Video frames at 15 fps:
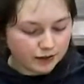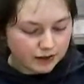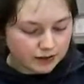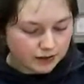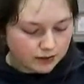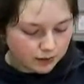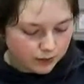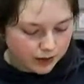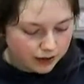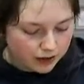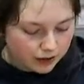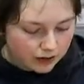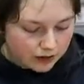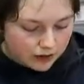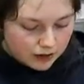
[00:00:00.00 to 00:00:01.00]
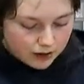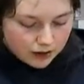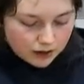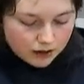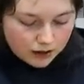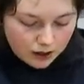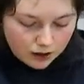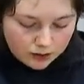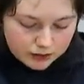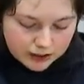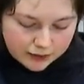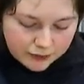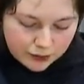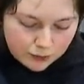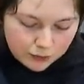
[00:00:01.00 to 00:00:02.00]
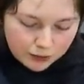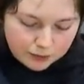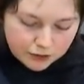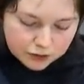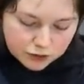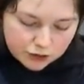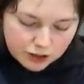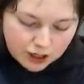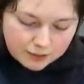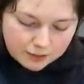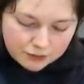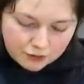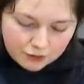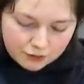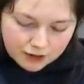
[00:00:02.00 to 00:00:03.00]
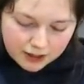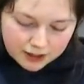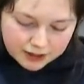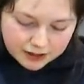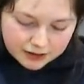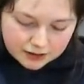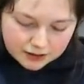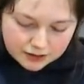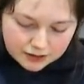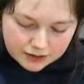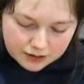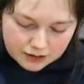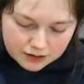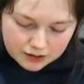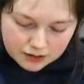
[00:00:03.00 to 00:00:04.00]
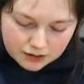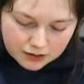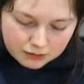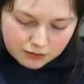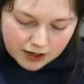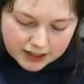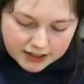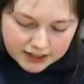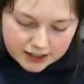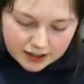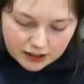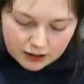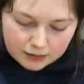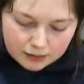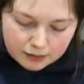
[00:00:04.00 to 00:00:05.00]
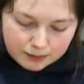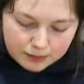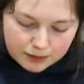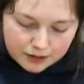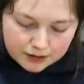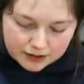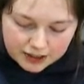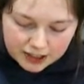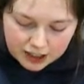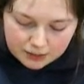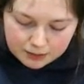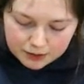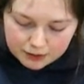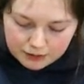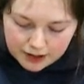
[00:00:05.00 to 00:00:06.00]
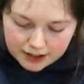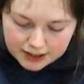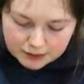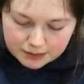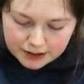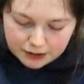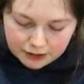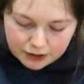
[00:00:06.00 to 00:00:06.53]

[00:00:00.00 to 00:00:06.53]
this is a winner. I'll give it one more try before I write it up, but keep your eyes peeled.